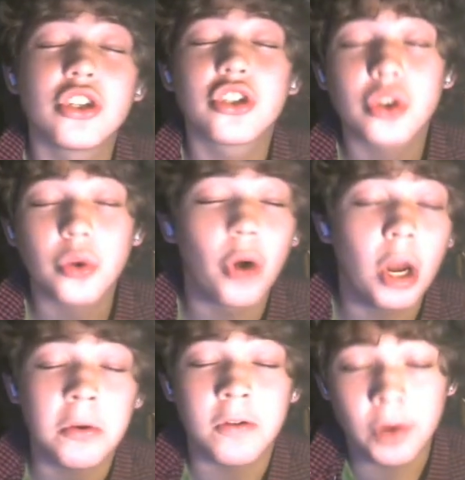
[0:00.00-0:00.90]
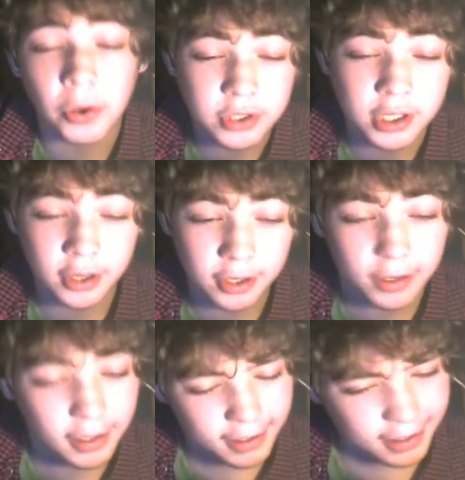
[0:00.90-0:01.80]
scrub who votes here
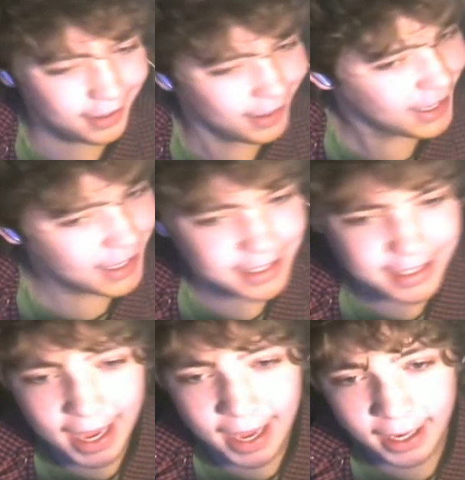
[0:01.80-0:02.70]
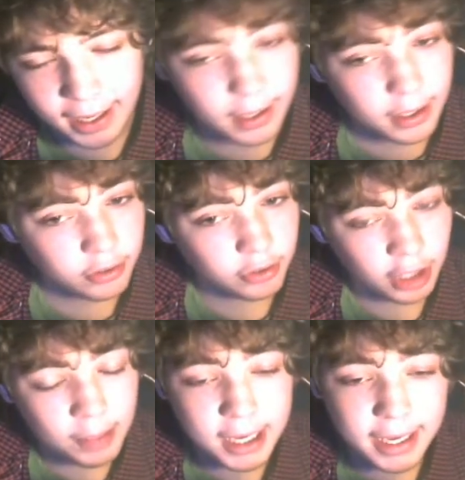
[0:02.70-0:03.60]
to say. So
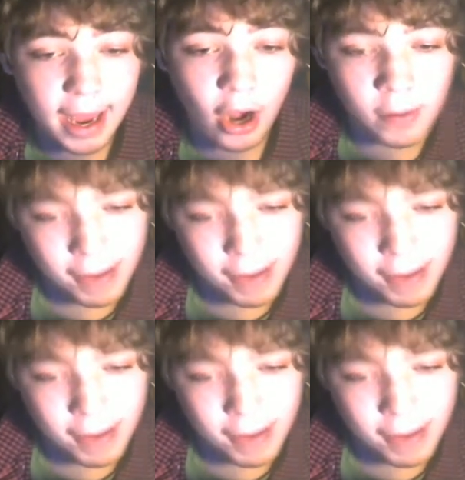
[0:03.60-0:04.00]
let me get on my